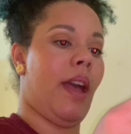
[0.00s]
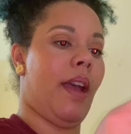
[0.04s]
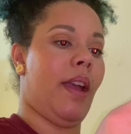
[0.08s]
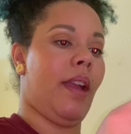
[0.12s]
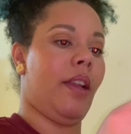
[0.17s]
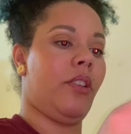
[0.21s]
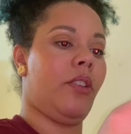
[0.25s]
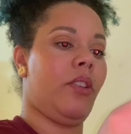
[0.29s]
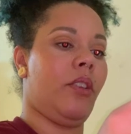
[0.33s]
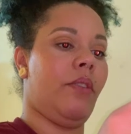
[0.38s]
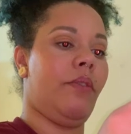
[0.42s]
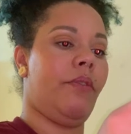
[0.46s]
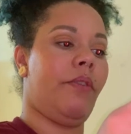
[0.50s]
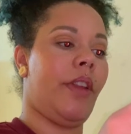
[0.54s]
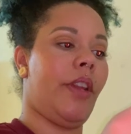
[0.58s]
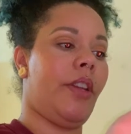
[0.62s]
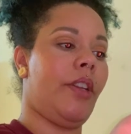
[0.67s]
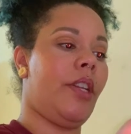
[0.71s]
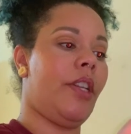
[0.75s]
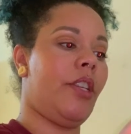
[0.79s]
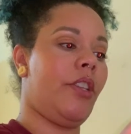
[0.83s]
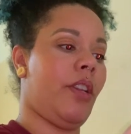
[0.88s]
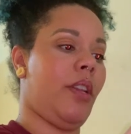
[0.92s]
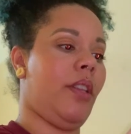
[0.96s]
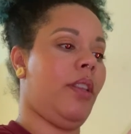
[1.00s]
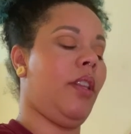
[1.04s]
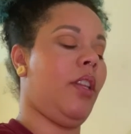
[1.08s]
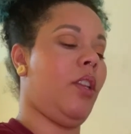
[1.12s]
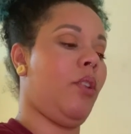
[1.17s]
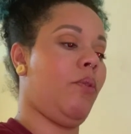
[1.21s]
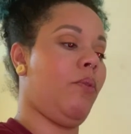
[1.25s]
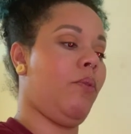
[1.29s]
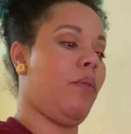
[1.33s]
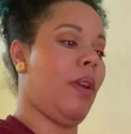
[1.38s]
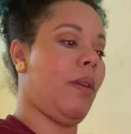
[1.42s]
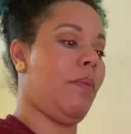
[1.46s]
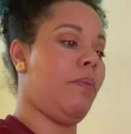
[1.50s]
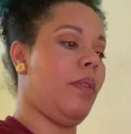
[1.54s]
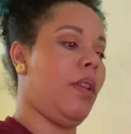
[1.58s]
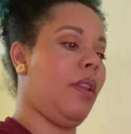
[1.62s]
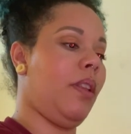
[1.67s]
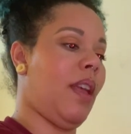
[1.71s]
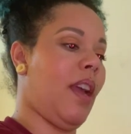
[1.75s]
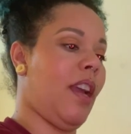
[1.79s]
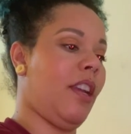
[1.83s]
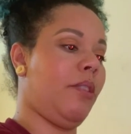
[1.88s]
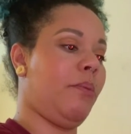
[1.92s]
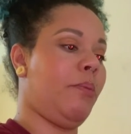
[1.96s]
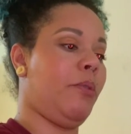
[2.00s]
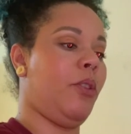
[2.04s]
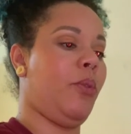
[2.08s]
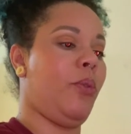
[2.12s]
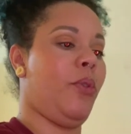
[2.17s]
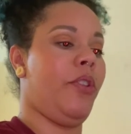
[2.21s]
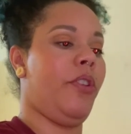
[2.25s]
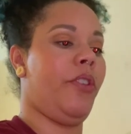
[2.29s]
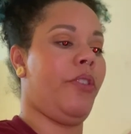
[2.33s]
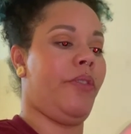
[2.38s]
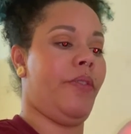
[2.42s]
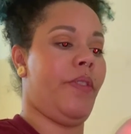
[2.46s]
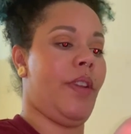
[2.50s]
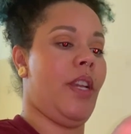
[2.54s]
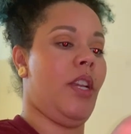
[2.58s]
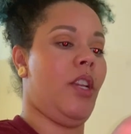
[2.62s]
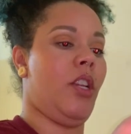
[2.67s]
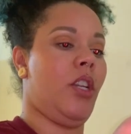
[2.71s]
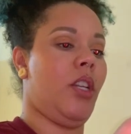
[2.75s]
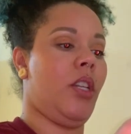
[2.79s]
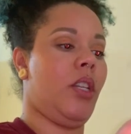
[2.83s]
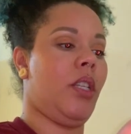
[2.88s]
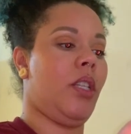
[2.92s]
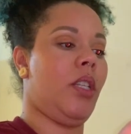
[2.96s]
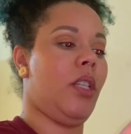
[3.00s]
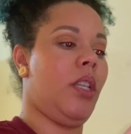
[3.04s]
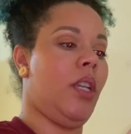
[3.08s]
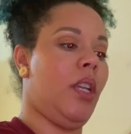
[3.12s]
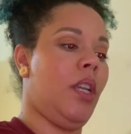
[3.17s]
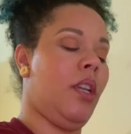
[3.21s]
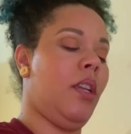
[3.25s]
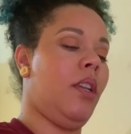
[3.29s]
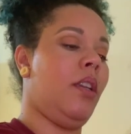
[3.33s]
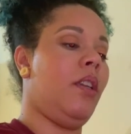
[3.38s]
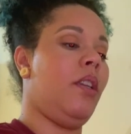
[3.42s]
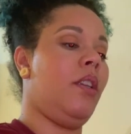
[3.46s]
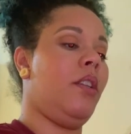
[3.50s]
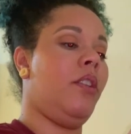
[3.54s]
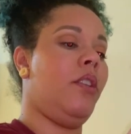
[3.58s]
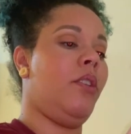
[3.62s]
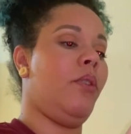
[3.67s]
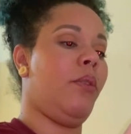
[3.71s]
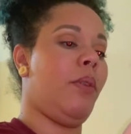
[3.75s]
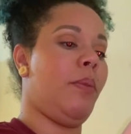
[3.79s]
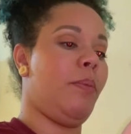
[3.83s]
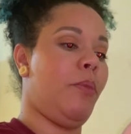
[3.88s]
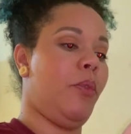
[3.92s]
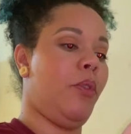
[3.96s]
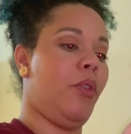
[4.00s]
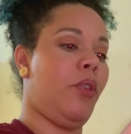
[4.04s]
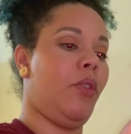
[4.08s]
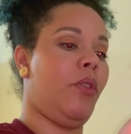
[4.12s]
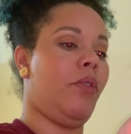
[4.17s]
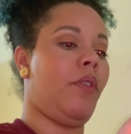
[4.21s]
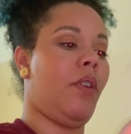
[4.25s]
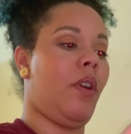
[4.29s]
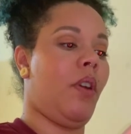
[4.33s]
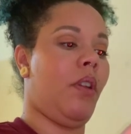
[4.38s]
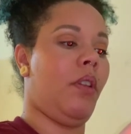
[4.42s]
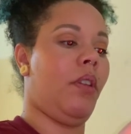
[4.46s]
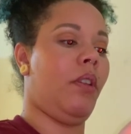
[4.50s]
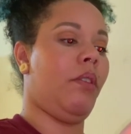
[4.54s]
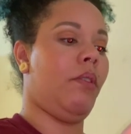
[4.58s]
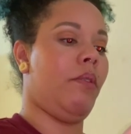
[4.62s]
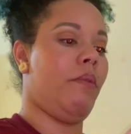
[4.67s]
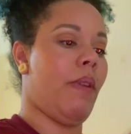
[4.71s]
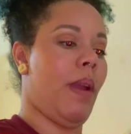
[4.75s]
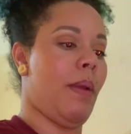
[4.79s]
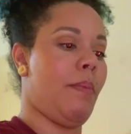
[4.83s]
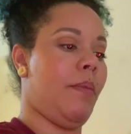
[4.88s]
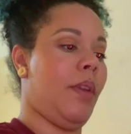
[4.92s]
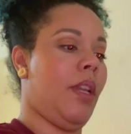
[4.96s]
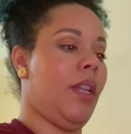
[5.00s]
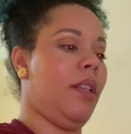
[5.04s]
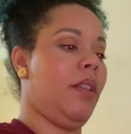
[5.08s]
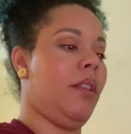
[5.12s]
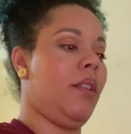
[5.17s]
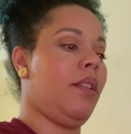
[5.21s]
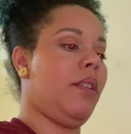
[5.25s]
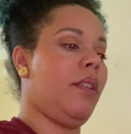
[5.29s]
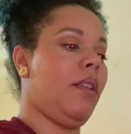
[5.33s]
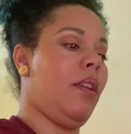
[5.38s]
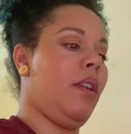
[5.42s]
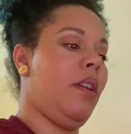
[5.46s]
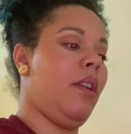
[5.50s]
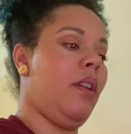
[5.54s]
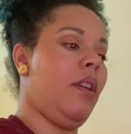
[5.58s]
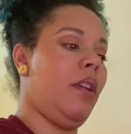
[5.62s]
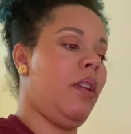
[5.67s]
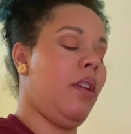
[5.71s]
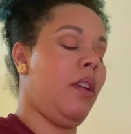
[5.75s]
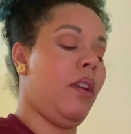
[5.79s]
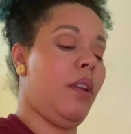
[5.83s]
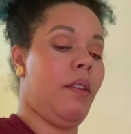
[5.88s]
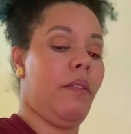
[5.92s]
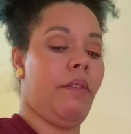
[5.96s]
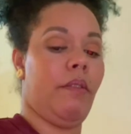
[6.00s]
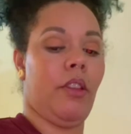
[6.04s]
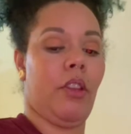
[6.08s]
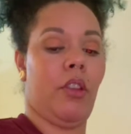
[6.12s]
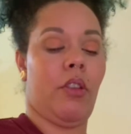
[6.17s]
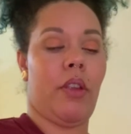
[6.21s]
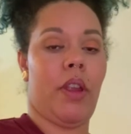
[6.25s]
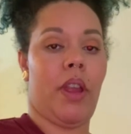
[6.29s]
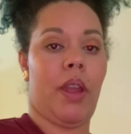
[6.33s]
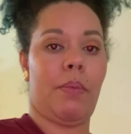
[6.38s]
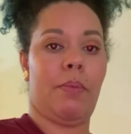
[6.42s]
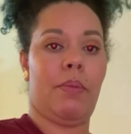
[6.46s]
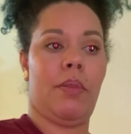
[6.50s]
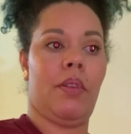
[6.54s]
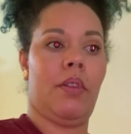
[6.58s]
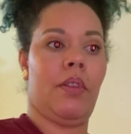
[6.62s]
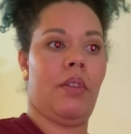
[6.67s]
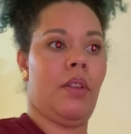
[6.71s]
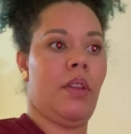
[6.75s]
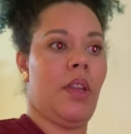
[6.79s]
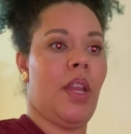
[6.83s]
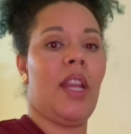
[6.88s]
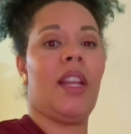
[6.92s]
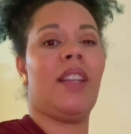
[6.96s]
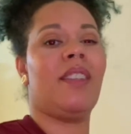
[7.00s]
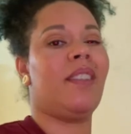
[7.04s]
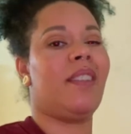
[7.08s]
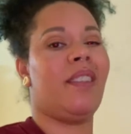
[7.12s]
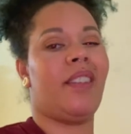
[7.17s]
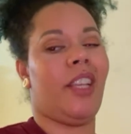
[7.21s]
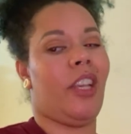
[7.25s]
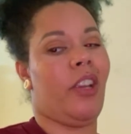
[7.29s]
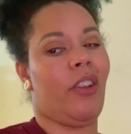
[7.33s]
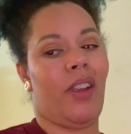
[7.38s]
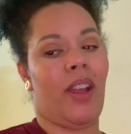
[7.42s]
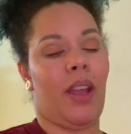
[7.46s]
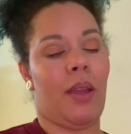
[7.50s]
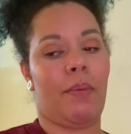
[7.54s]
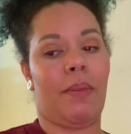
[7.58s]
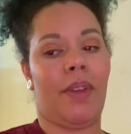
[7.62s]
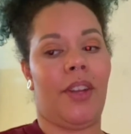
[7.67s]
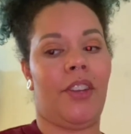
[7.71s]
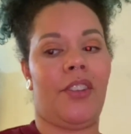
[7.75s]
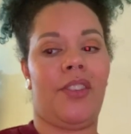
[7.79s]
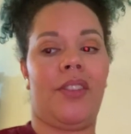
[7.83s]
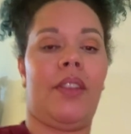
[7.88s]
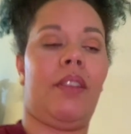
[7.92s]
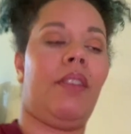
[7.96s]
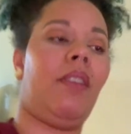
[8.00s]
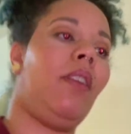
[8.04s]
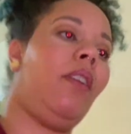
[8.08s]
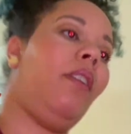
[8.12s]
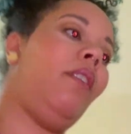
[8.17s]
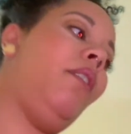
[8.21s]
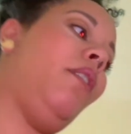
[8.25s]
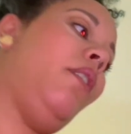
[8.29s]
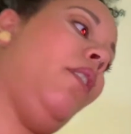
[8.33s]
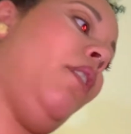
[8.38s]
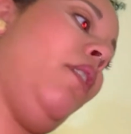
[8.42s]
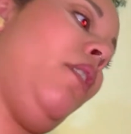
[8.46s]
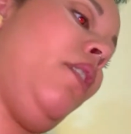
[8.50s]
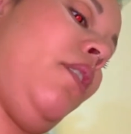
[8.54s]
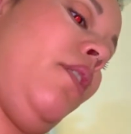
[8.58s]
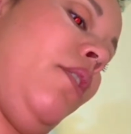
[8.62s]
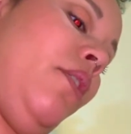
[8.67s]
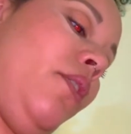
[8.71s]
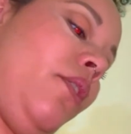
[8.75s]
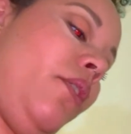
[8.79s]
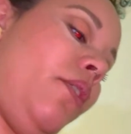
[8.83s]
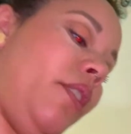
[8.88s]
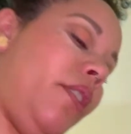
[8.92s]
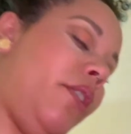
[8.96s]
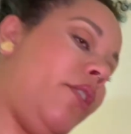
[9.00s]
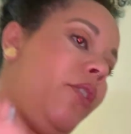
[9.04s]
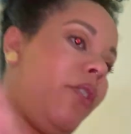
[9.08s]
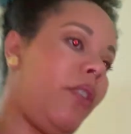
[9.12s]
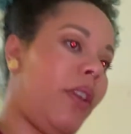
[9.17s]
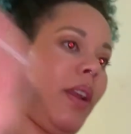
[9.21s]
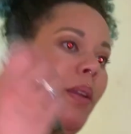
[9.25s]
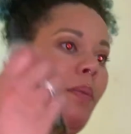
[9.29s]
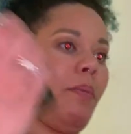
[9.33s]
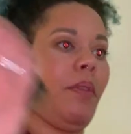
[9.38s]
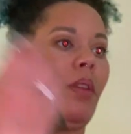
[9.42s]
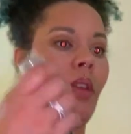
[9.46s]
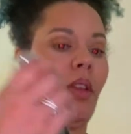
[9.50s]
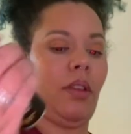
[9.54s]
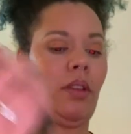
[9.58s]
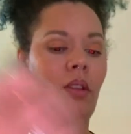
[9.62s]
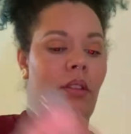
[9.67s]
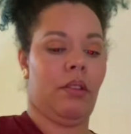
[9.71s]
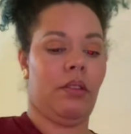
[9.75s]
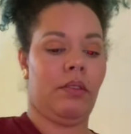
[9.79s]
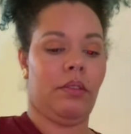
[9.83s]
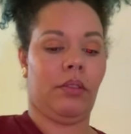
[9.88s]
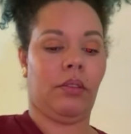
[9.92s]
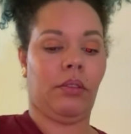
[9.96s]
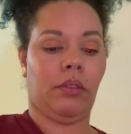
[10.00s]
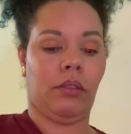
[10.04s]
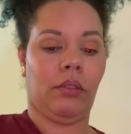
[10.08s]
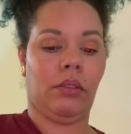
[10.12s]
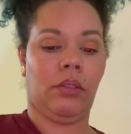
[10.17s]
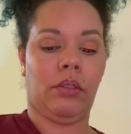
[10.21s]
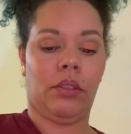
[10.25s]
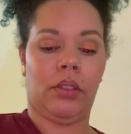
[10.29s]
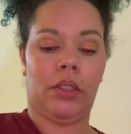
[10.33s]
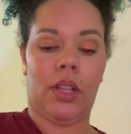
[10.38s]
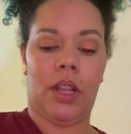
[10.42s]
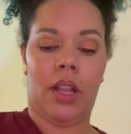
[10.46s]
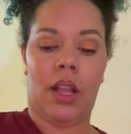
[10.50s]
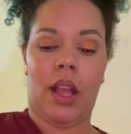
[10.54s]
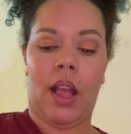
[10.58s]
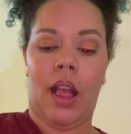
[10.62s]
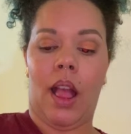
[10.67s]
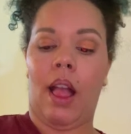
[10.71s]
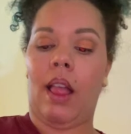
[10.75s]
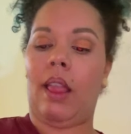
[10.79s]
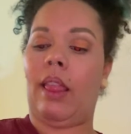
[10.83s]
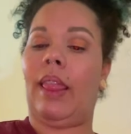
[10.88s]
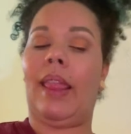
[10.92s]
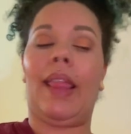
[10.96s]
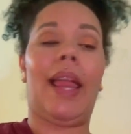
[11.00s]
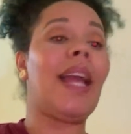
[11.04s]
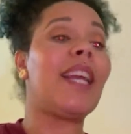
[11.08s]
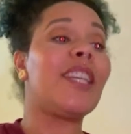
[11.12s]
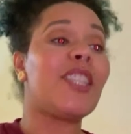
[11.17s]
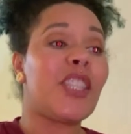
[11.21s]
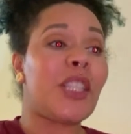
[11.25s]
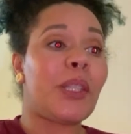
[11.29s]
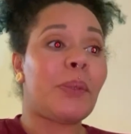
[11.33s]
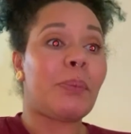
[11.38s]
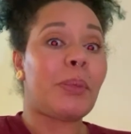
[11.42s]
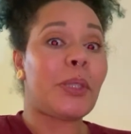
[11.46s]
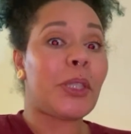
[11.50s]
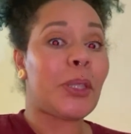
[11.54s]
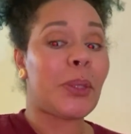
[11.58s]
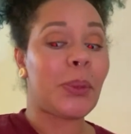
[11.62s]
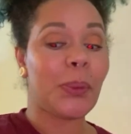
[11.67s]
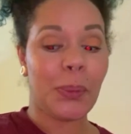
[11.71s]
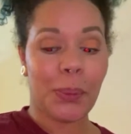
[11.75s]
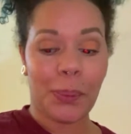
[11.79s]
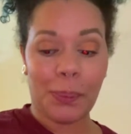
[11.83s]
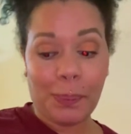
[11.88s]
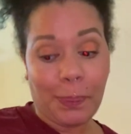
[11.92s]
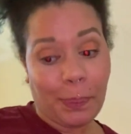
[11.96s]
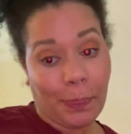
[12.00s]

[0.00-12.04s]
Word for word: lash. Very gently rub the lash between your fingers to remove all the remnants of the crap. It doesn't say crap, I just said that. So let's grab the lashy poo.